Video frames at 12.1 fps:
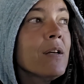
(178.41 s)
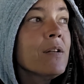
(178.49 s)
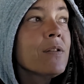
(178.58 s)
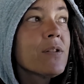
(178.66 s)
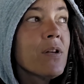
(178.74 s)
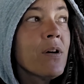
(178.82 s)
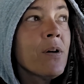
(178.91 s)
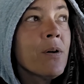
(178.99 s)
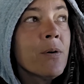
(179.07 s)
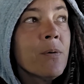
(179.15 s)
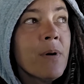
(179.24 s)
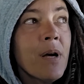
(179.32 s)

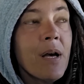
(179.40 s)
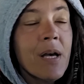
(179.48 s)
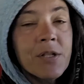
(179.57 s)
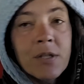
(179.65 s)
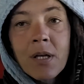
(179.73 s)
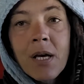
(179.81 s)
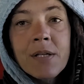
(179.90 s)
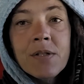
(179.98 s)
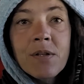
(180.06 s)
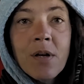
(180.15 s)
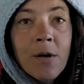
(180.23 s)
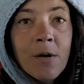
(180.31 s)
So as you guys
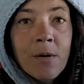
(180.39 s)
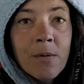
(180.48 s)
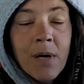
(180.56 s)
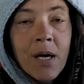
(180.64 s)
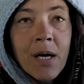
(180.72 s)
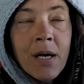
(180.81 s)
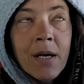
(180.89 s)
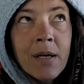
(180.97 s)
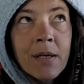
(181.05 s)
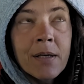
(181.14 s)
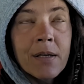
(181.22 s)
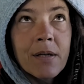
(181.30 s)
know,
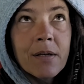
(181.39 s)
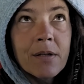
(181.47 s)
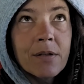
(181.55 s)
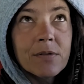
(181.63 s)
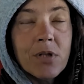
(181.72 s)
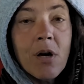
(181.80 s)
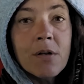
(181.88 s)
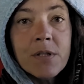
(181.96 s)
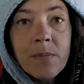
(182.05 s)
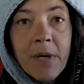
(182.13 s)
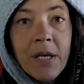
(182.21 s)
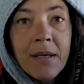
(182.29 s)
I talk to
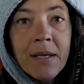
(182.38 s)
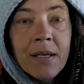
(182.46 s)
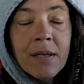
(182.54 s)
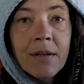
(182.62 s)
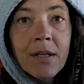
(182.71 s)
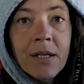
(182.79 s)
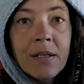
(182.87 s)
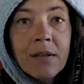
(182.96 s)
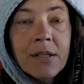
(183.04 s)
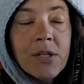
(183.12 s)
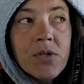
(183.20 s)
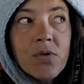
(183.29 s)
my aunt like at
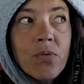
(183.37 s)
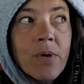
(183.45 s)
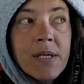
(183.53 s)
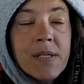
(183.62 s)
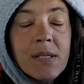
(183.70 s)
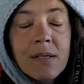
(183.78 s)
least twice a